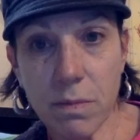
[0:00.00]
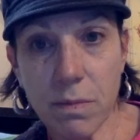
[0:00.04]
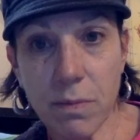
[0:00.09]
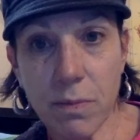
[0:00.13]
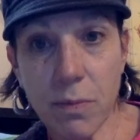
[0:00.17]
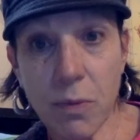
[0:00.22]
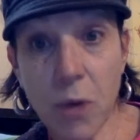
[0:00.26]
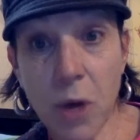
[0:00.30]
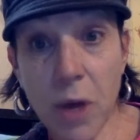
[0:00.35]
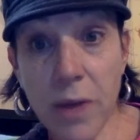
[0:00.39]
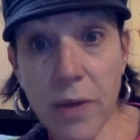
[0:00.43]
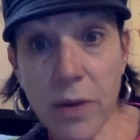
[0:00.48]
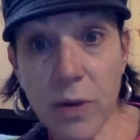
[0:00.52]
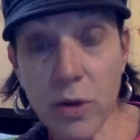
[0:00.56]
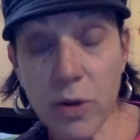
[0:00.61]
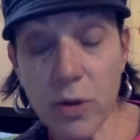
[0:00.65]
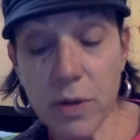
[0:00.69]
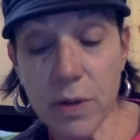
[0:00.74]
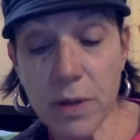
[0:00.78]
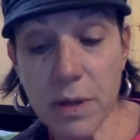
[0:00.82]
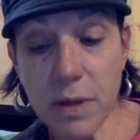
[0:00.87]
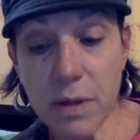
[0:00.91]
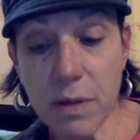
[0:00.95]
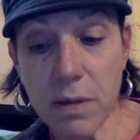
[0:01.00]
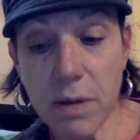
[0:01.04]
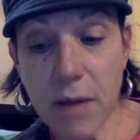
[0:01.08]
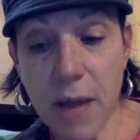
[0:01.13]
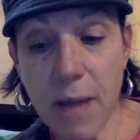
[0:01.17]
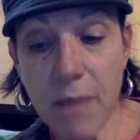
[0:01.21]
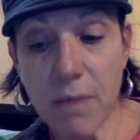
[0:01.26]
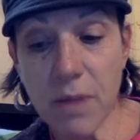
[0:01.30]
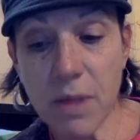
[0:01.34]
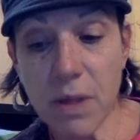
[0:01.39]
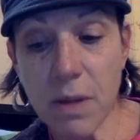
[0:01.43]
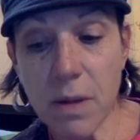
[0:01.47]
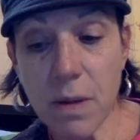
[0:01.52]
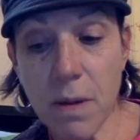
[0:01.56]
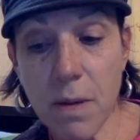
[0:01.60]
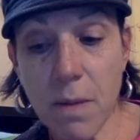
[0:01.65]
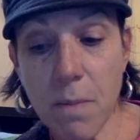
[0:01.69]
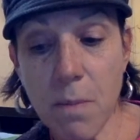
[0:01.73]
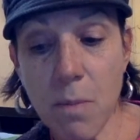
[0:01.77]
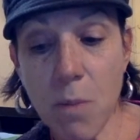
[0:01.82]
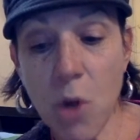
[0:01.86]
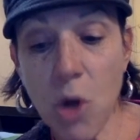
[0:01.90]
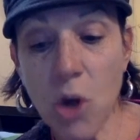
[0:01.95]
brothers named
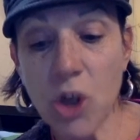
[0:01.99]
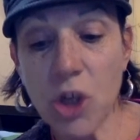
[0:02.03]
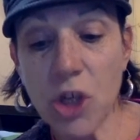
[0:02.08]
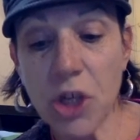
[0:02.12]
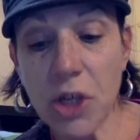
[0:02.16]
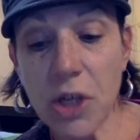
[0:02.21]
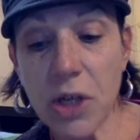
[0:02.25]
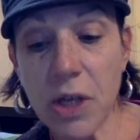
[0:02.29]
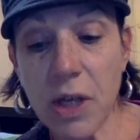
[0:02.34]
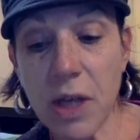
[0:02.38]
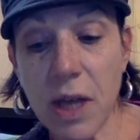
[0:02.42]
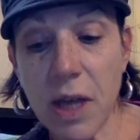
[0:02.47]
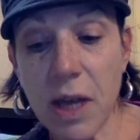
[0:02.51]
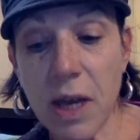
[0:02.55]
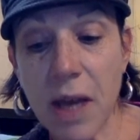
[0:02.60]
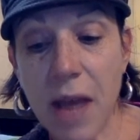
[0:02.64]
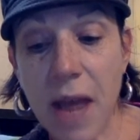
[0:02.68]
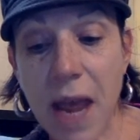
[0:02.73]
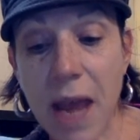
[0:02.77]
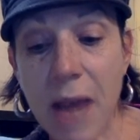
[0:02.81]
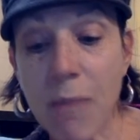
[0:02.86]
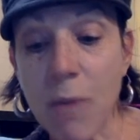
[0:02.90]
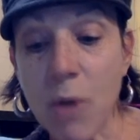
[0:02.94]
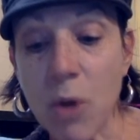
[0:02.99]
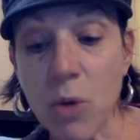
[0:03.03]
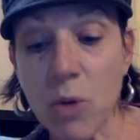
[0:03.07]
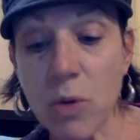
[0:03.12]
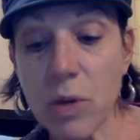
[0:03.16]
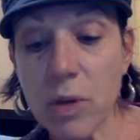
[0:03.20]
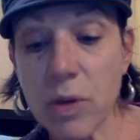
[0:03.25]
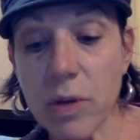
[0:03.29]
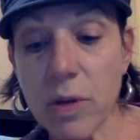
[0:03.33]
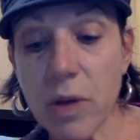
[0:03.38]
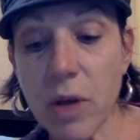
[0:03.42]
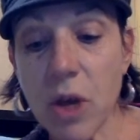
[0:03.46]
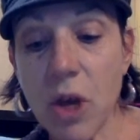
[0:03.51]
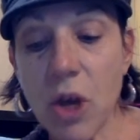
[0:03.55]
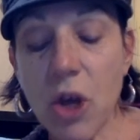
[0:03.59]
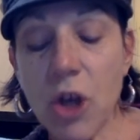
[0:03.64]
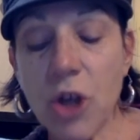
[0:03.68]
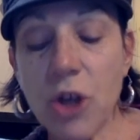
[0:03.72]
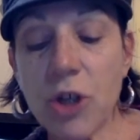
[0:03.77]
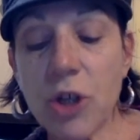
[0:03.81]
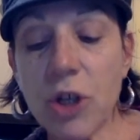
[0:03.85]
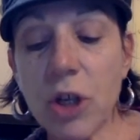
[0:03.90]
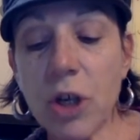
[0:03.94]
Martin and Amos
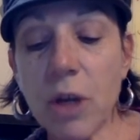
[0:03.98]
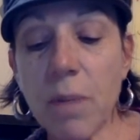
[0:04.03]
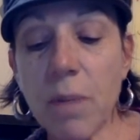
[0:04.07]
took a